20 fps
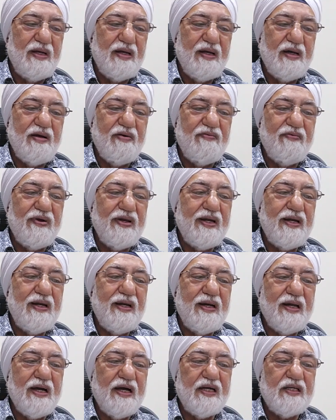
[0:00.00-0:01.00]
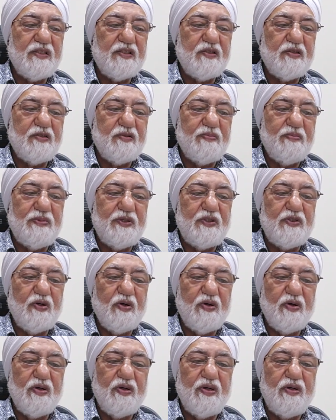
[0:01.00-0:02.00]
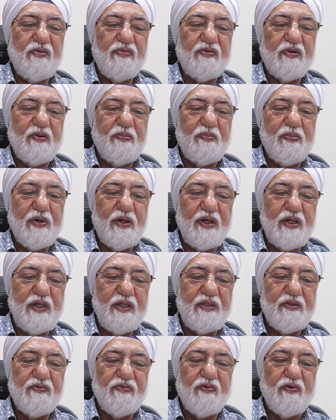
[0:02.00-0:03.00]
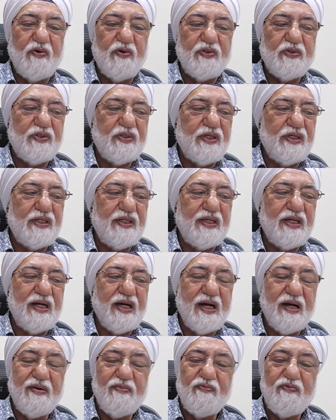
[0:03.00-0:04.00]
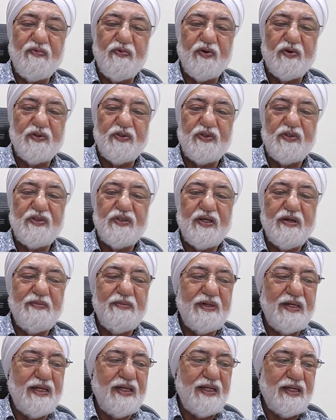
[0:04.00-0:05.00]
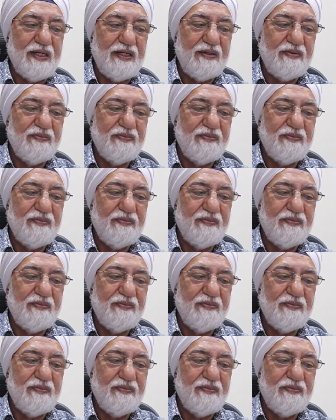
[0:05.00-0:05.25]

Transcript: A very large majority of the police force and the armed forces are Malay.